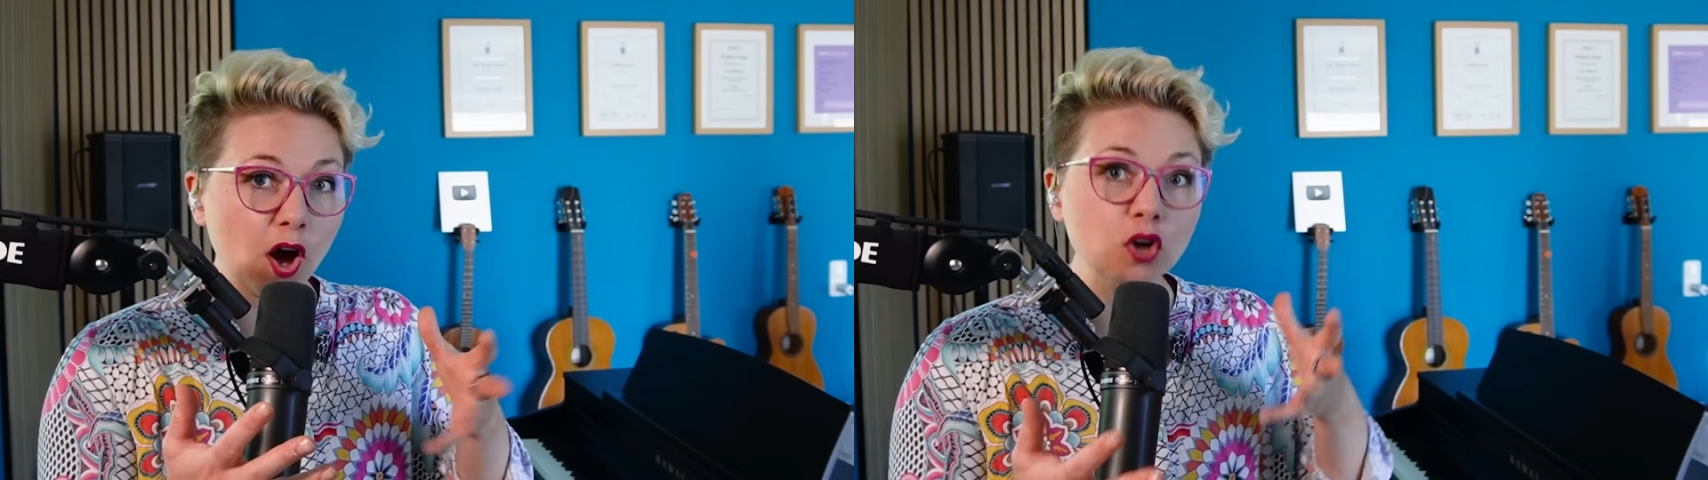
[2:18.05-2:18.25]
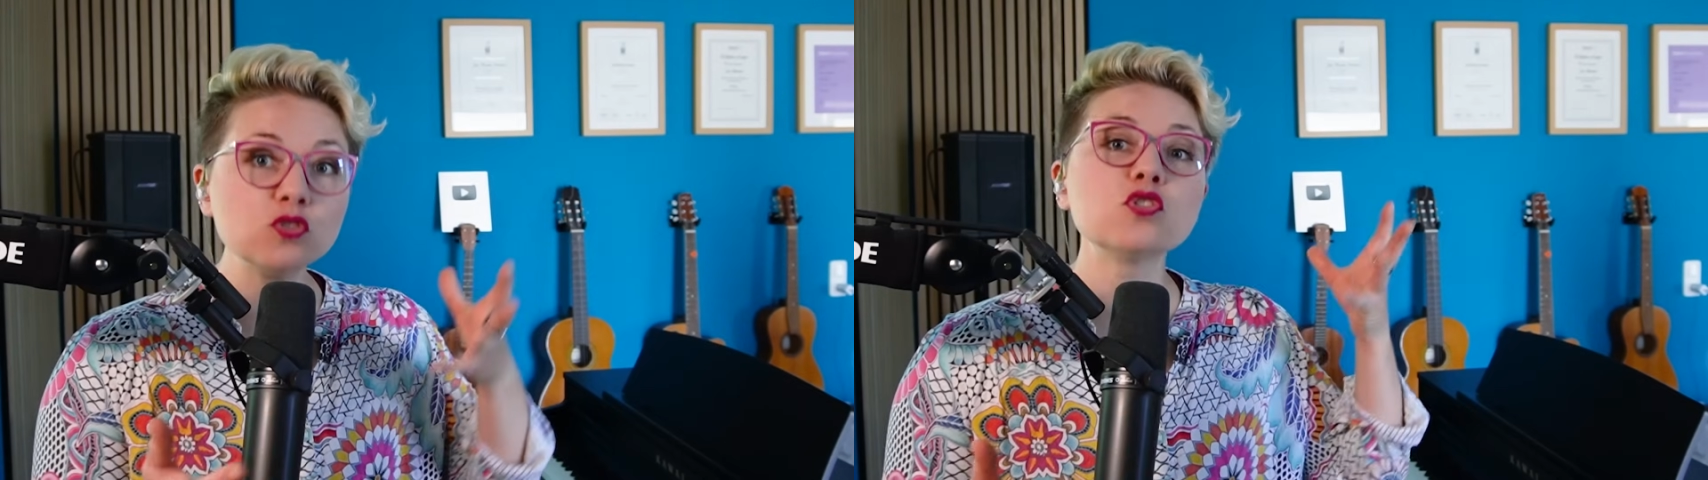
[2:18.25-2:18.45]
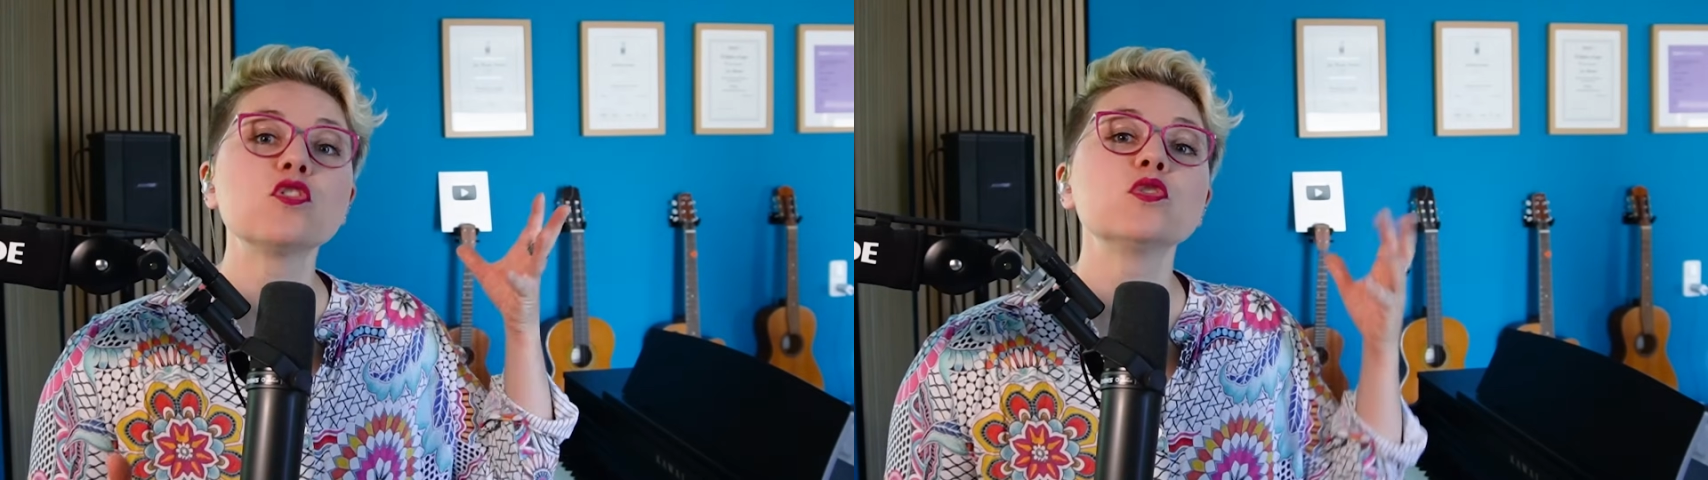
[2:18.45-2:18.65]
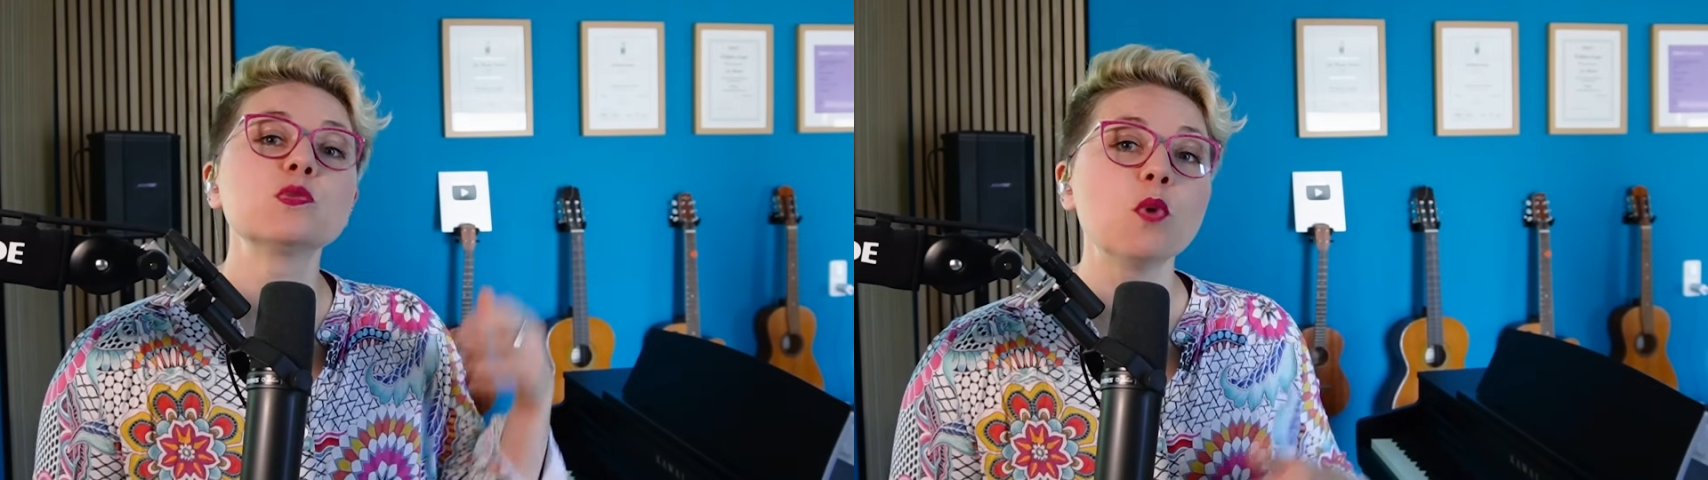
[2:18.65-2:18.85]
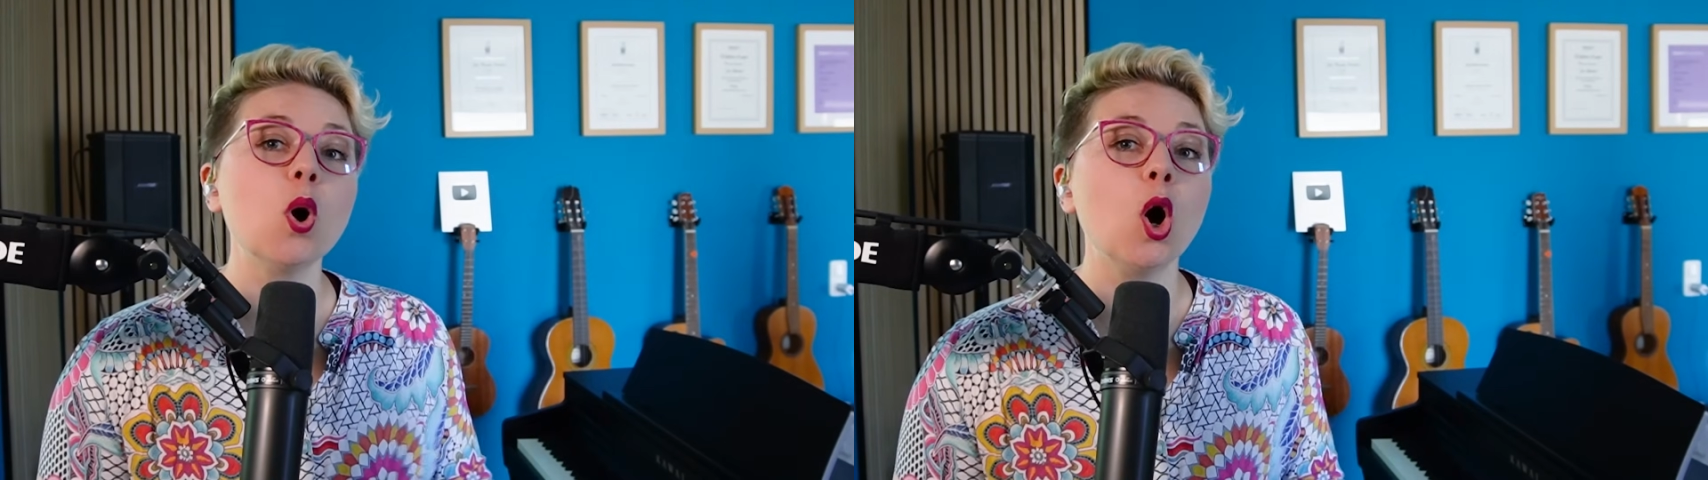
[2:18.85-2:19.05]
onto those
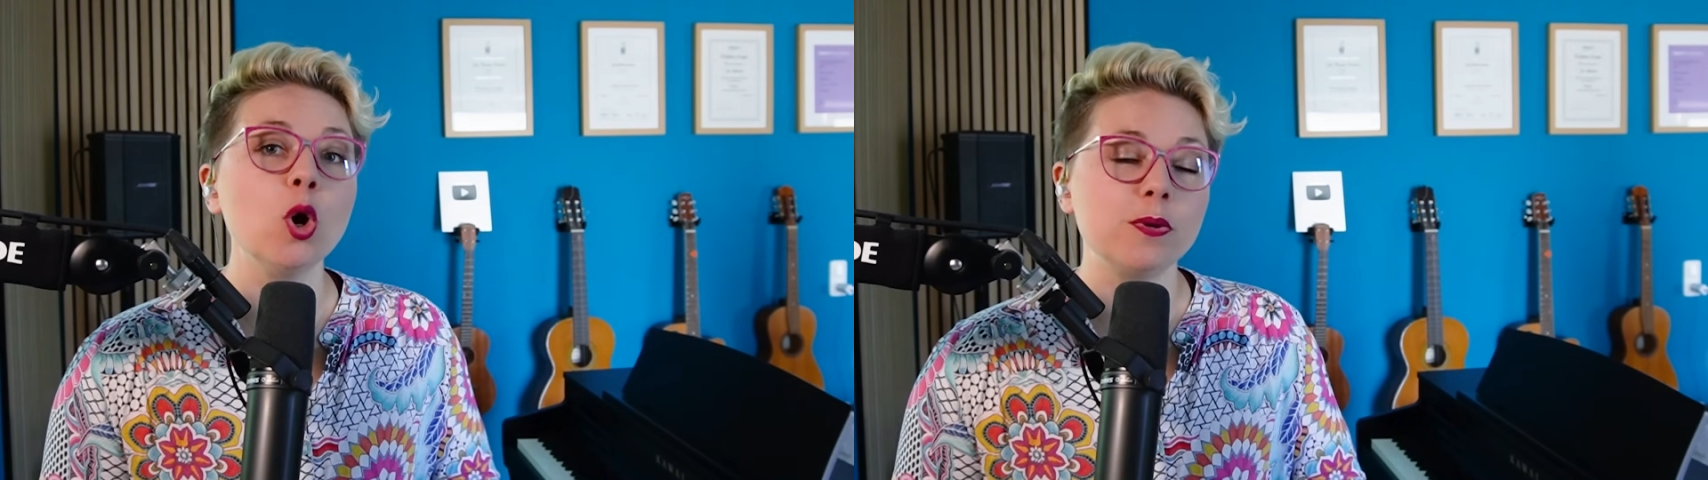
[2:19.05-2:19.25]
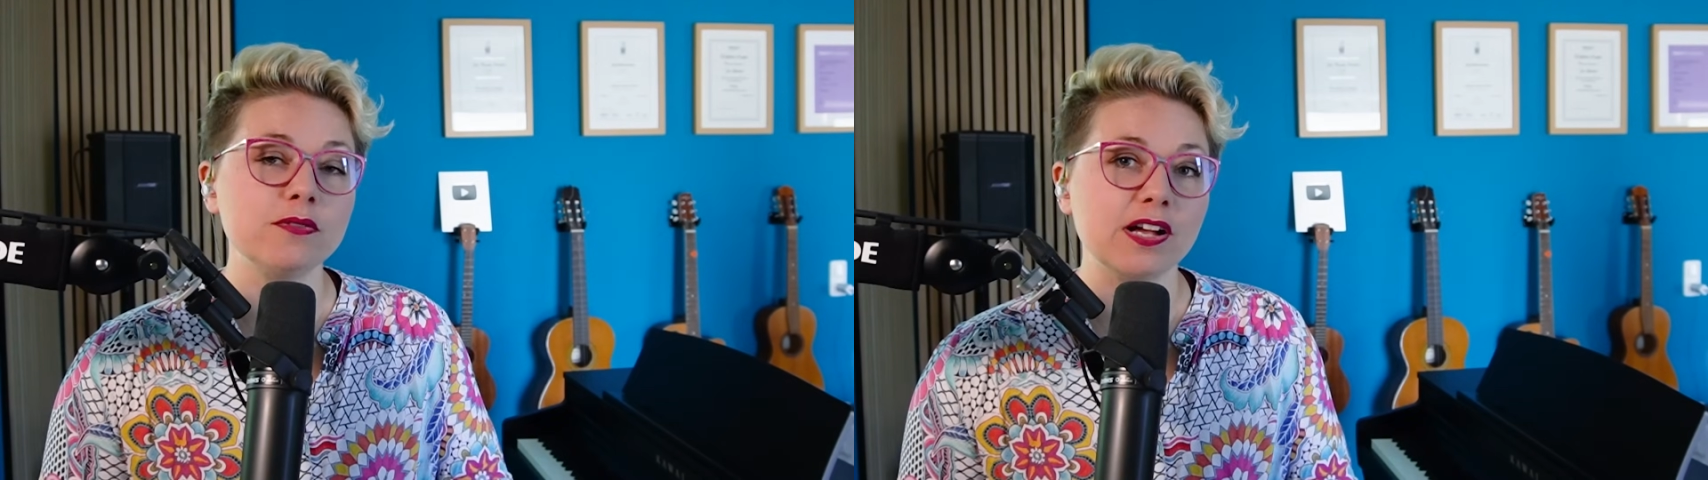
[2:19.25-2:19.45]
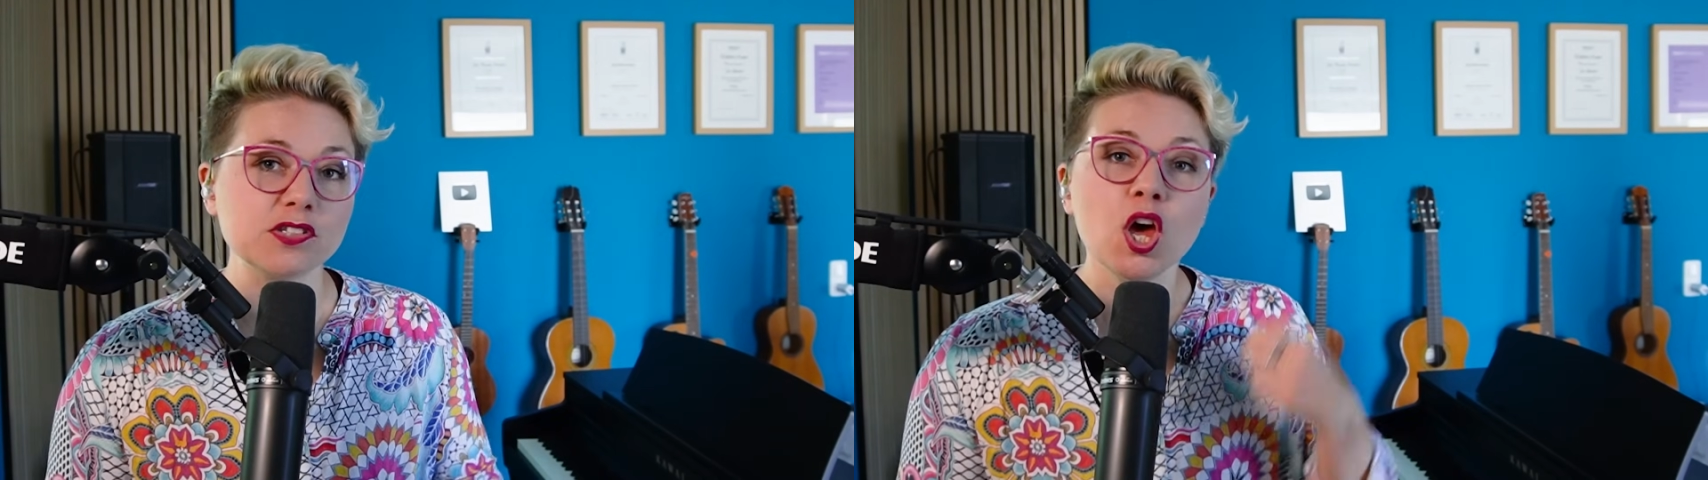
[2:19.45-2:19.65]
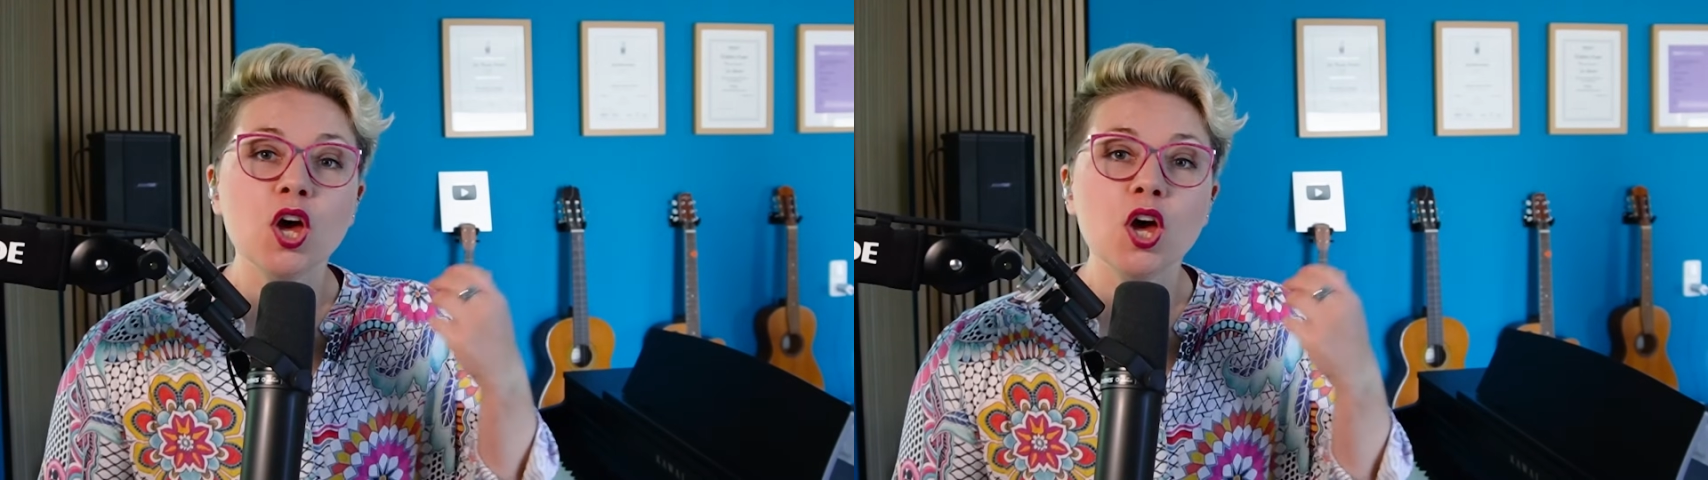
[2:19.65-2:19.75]
more open vowels.